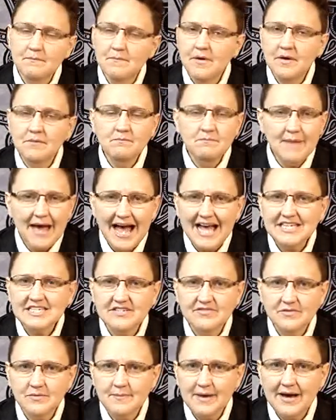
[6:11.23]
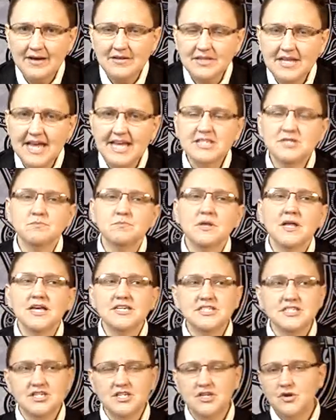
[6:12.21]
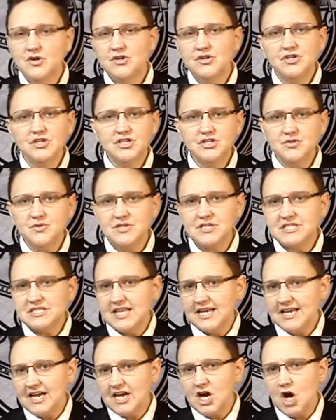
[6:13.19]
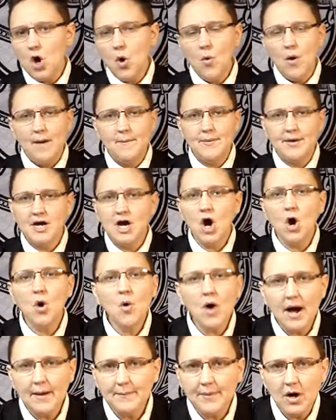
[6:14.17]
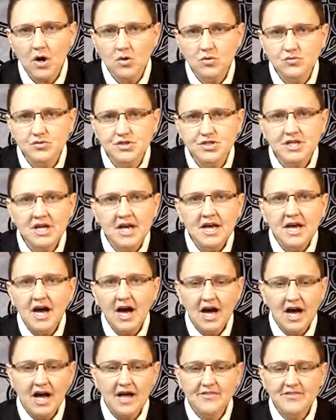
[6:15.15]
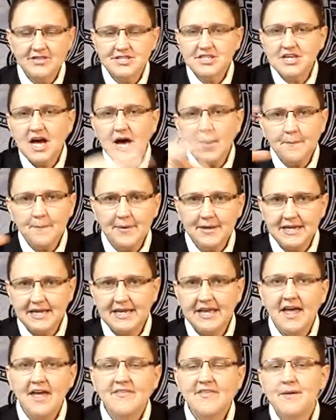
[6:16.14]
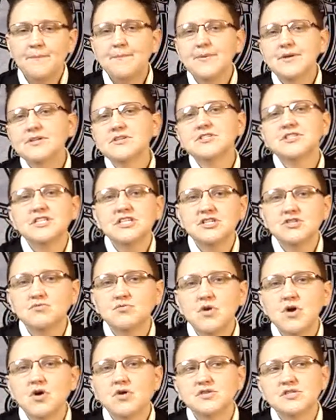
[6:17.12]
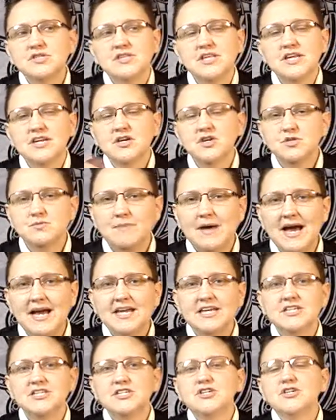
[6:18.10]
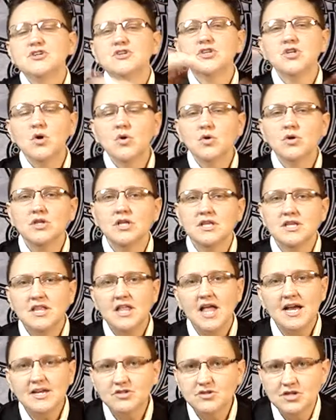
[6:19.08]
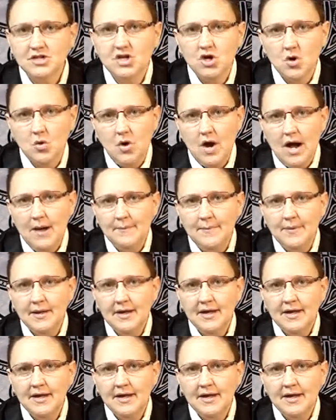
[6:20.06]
a massive amount less. Plus, you know, you could do it as like a co-op. A co-op owns this company that builds these roads, and then it goes back into your local electric co-op.